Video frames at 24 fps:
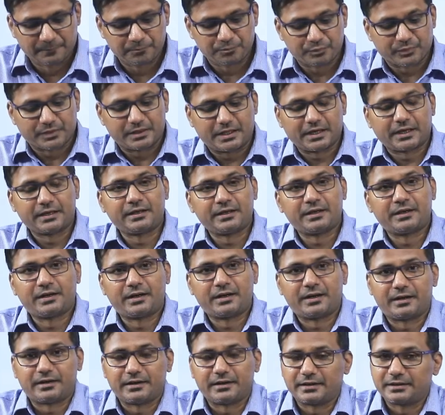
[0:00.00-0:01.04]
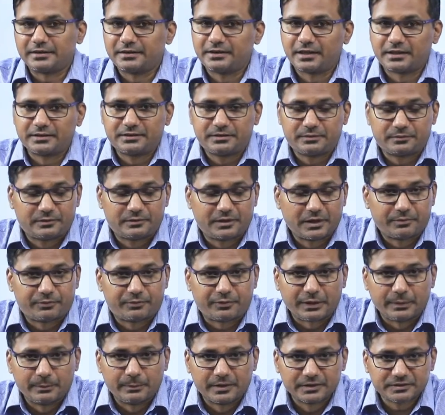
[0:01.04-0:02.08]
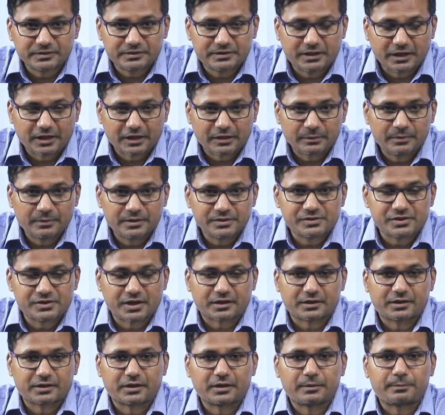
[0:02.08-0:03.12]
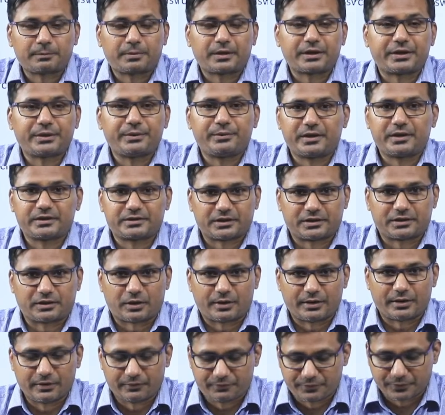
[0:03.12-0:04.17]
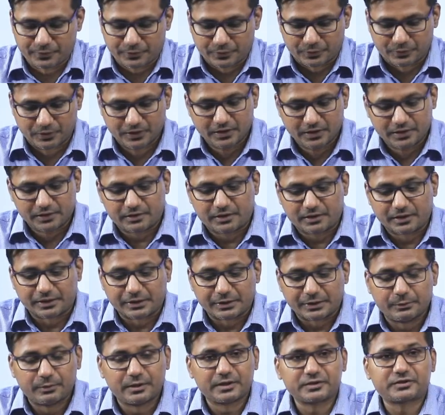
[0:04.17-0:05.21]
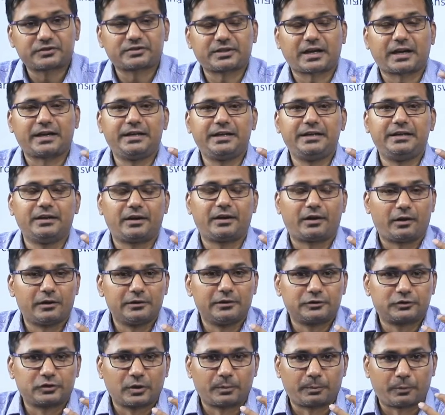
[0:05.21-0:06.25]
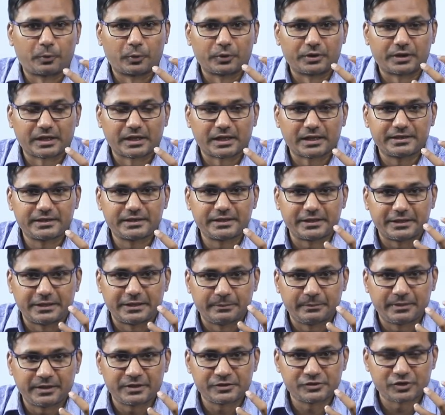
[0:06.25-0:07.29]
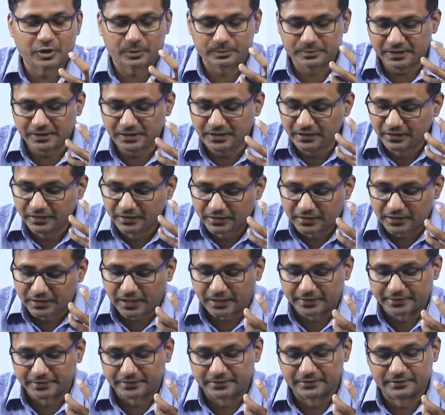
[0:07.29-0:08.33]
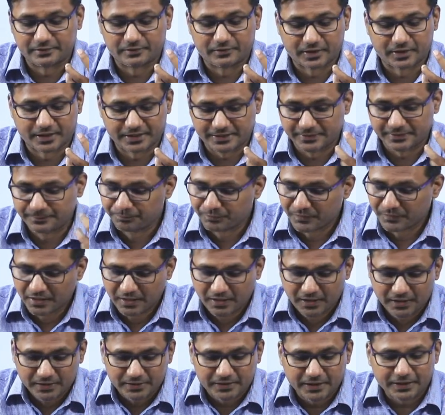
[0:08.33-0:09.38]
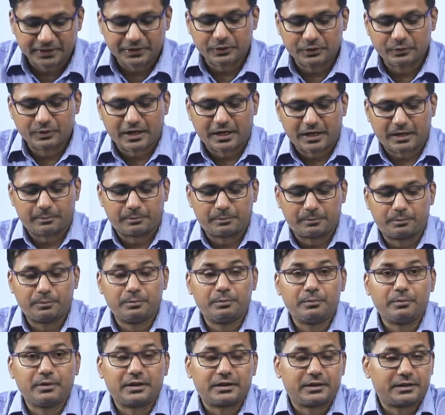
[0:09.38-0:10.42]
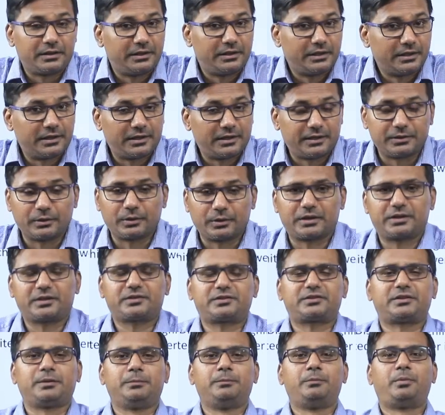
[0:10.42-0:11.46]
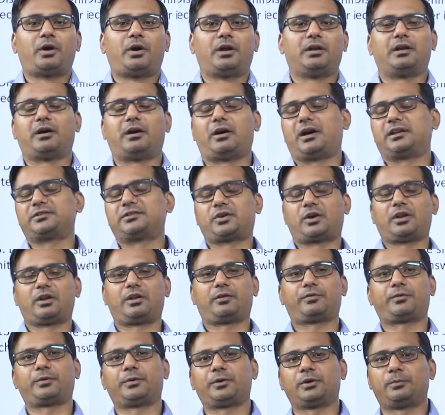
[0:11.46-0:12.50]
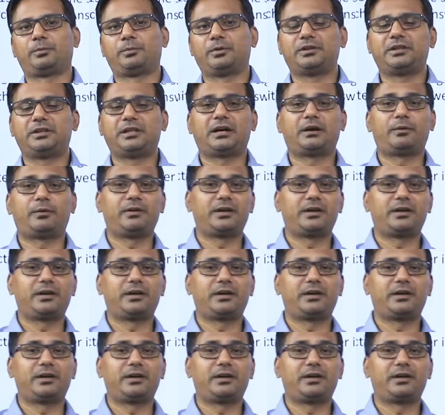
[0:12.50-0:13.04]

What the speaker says: Then the famous Dharma Chakra Parivartan, all of you know, the reverse side also portray the image of the lion, right? Then you have the, you know, the symbol, as all of you know, Buddha were